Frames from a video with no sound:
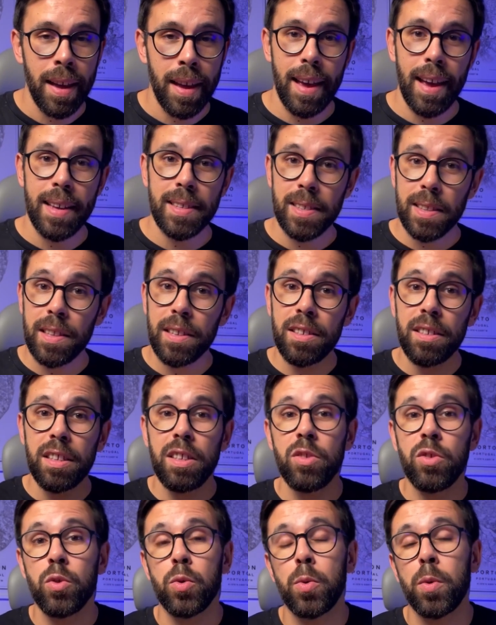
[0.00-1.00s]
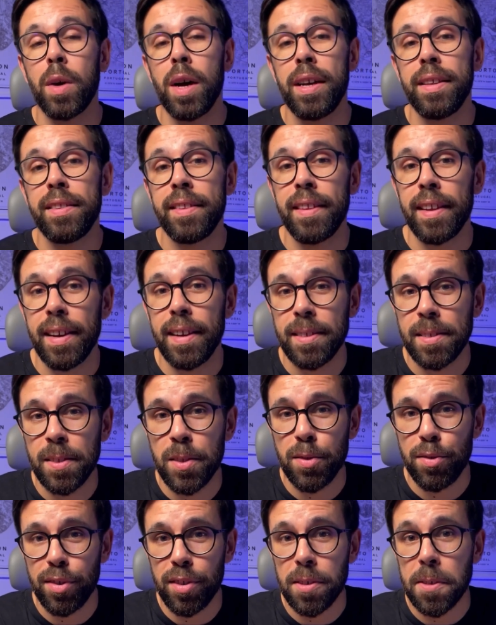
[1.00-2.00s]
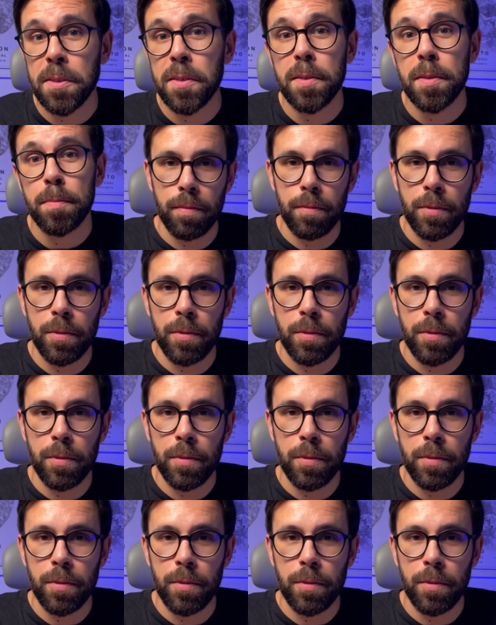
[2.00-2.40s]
as learning to write tests first.